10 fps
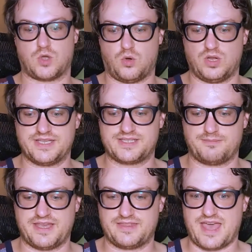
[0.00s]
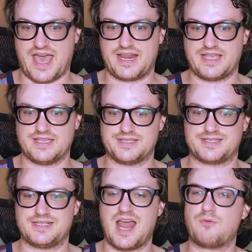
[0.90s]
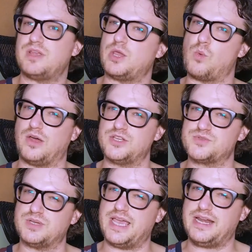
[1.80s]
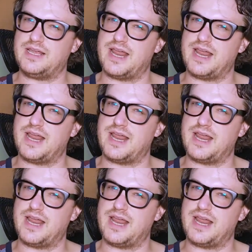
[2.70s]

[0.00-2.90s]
goal is something that is not really wellness related,